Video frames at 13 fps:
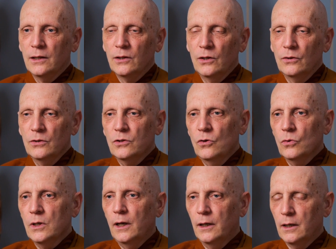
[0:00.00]
there is no
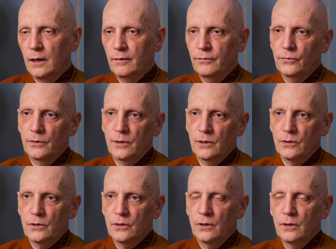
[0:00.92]
cutoff for
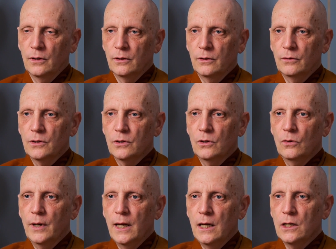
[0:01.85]
this. There is
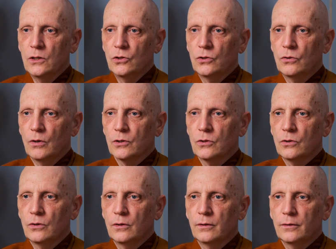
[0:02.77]
no age
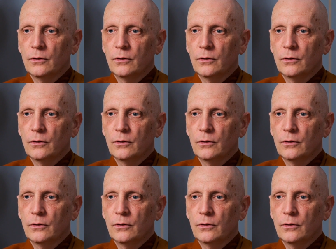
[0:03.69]
structure.